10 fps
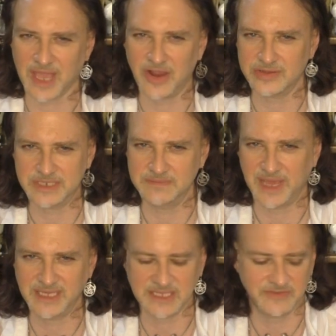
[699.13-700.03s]
Carolyn
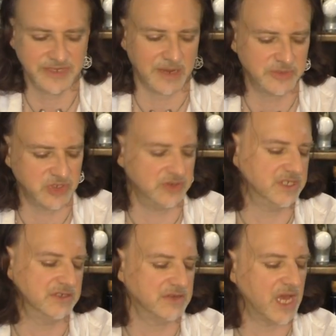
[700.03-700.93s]
Myss every
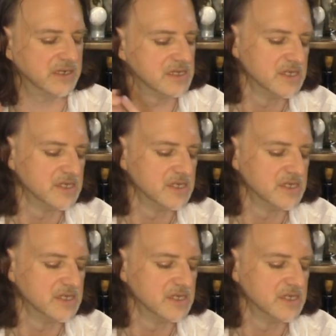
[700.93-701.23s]
opportunity you get.